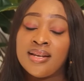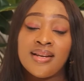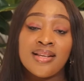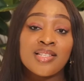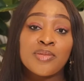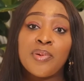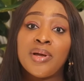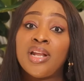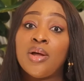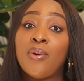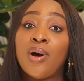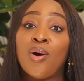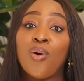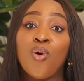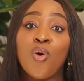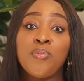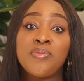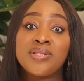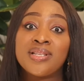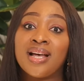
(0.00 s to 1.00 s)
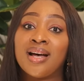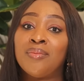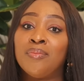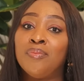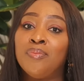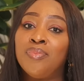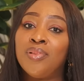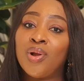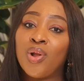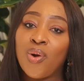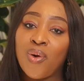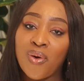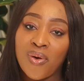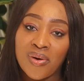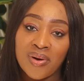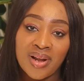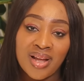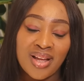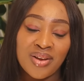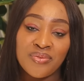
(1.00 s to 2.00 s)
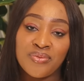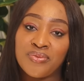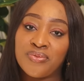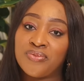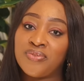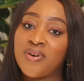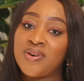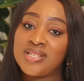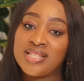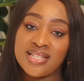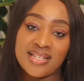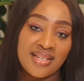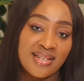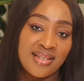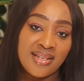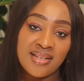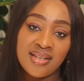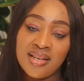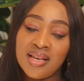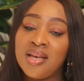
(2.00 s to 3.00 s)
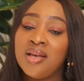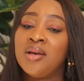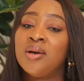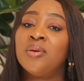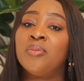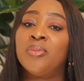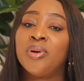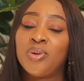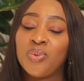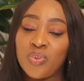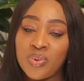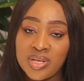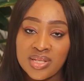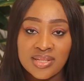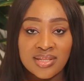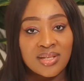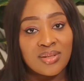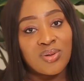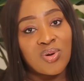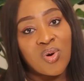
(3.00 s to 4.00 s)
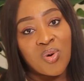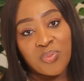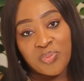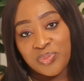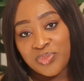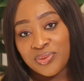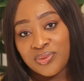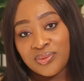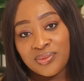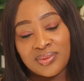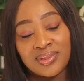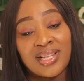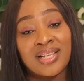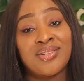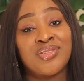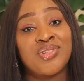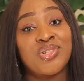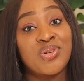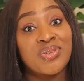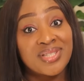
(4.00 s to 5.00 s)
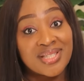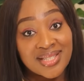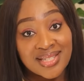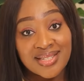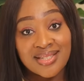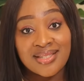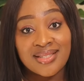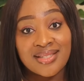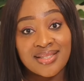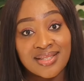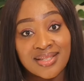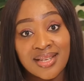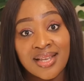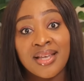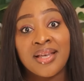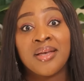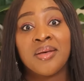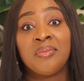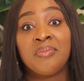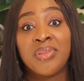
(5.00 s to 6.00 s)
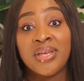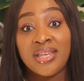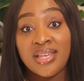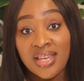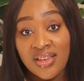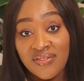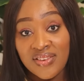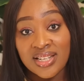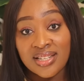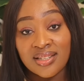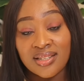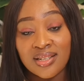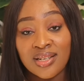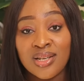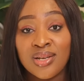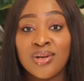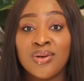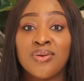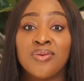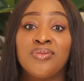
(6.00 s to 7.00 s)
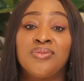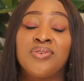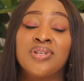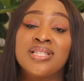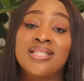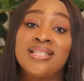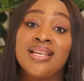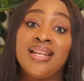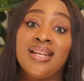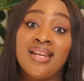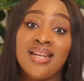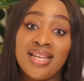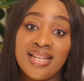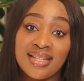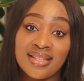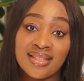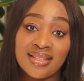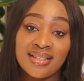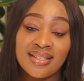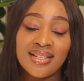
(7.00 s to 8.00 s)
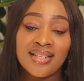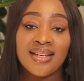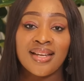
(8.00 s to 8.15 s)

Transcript: despite our hopes are blurred and fuzzy, but we still hope that justice be given for Celine